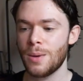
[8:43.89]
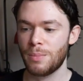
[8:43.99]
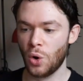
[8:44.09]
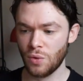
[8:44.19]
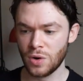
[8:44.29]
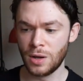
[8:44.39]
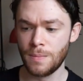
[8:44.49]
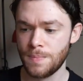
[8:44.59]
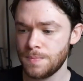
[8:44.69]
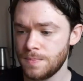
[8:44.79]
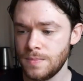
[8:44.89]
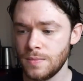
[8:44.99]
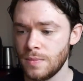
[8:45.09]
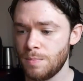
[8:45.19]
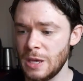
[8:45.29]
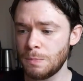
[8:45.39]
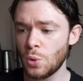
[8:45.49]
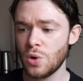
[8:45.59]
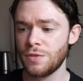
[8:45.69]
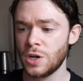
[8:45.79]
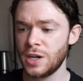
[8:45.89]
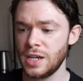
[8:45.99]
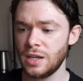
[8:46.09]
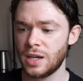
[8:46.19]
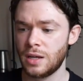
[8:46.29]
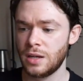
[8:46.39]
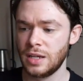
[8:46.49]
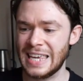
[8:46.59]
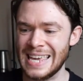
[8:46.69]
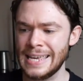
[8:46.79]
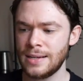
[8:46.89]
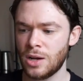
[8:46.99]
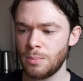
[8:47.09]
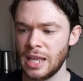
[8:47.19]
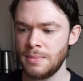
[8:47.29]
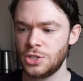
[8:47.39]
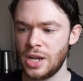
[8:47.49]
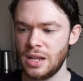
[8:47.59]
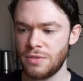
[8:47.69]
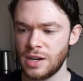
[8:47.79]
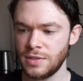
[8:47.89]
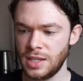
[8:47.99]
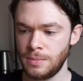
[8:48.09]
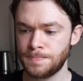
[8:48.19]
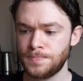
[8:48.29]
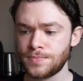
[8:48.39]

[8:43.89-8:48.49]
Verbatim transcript: But overall, people were very keen on blaming Cheney for everything.